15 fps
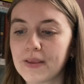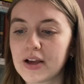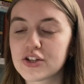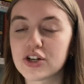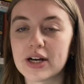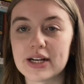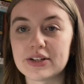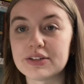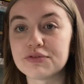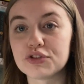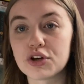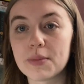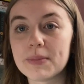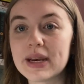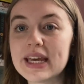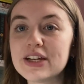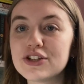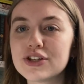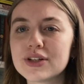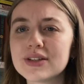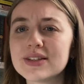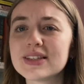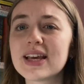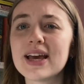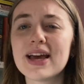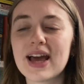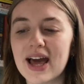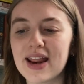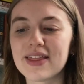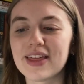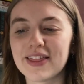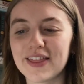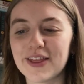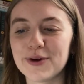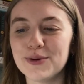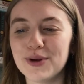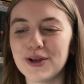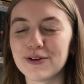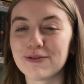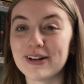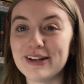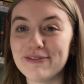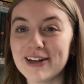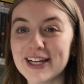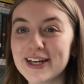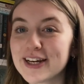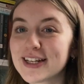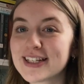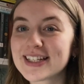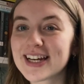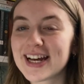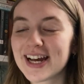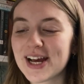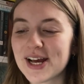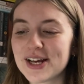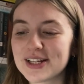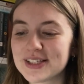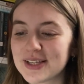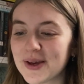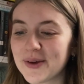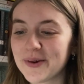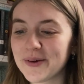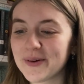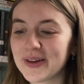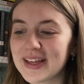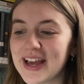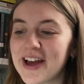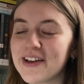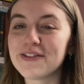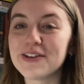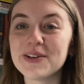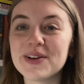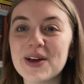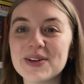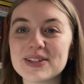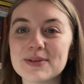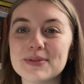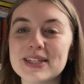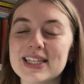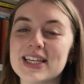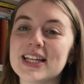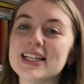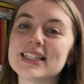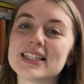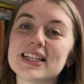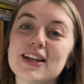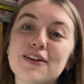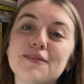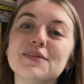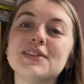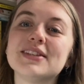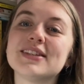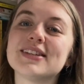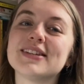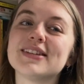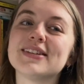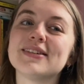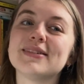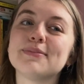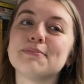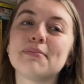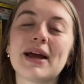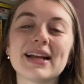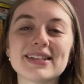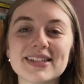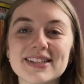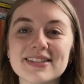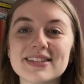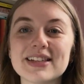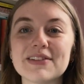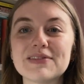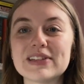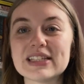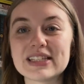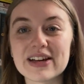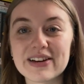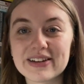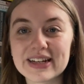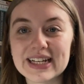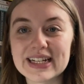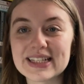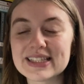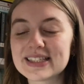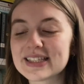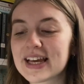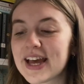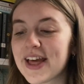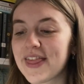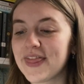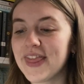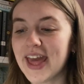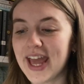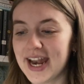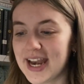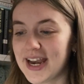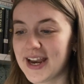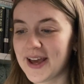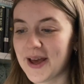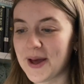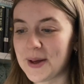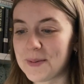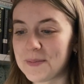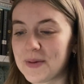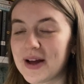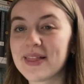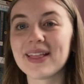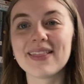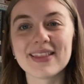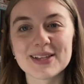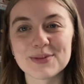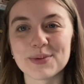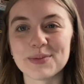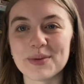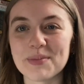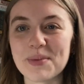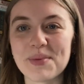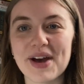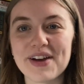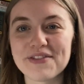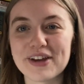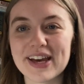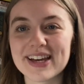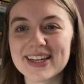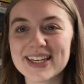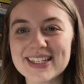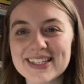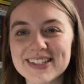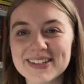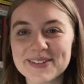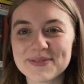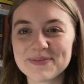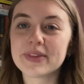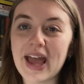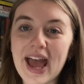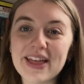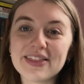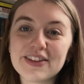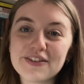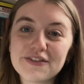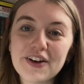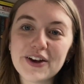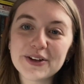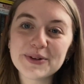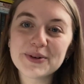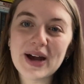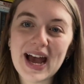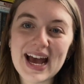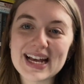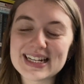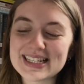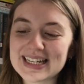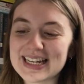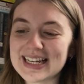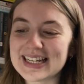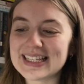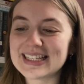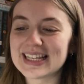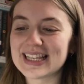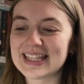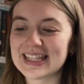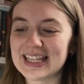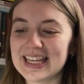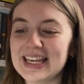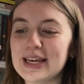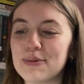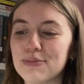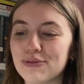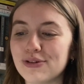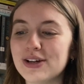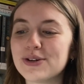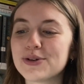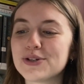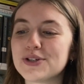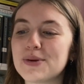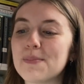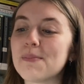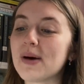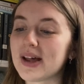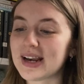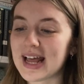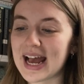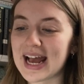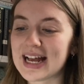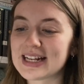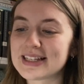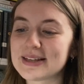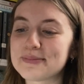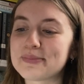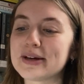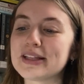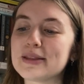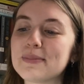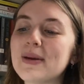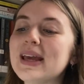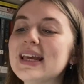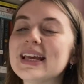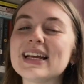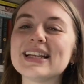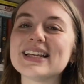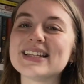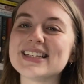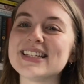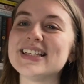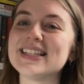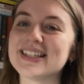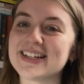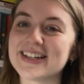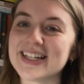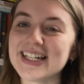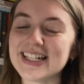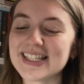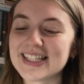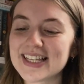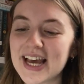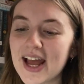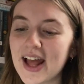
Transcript: tried out different combinations, and I think they all look really, really good. So yeah, you know somebody that is, loves patterns, love designs, then um, I think this one would be perfect. And the final hat is the Brioche Bun Hat by the Baking Knitter Designs.